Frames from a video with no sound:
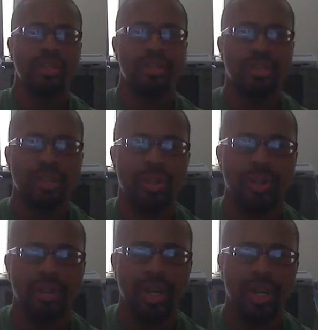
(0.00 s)

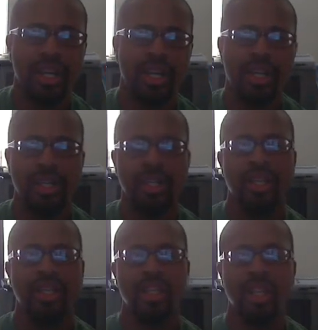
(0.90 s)
So, uh,
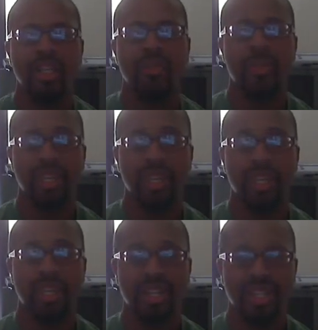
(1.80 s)

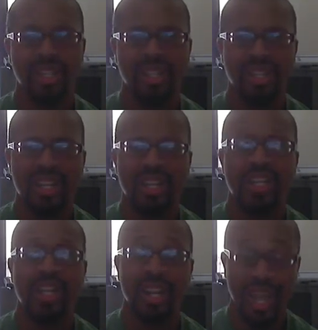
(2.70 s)
anyway, uh,
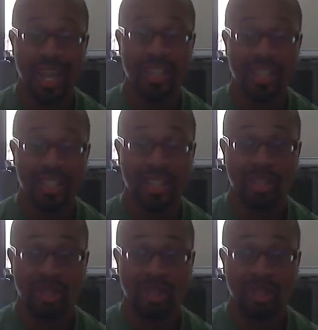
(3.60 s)
now this is the